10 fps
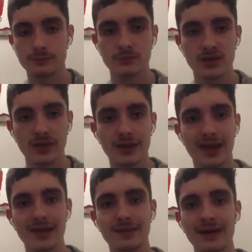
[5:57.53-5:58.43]
can
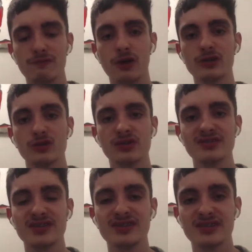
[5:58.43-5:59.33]
get that vital
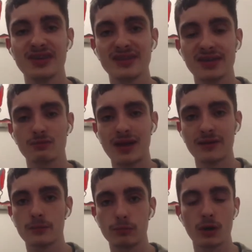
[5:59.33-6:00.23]
assist in and
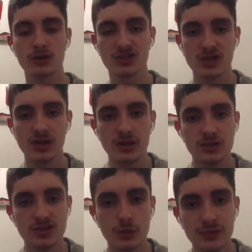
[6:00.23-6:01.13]
around the box.
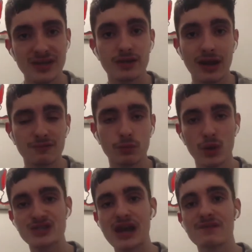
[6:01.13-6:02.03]
So yeah, you'll have to
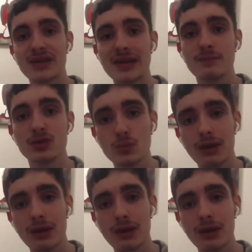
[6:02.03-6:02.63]
watch out for him as well.